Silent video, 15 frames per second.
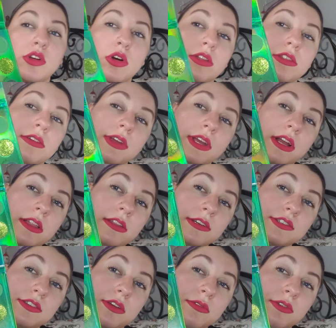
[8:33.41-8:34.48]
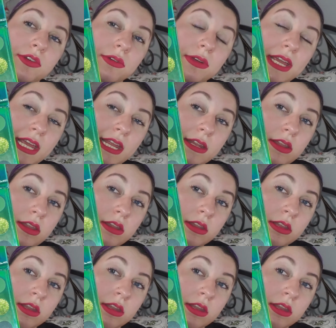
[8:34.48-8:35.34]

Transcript: all different colors of green.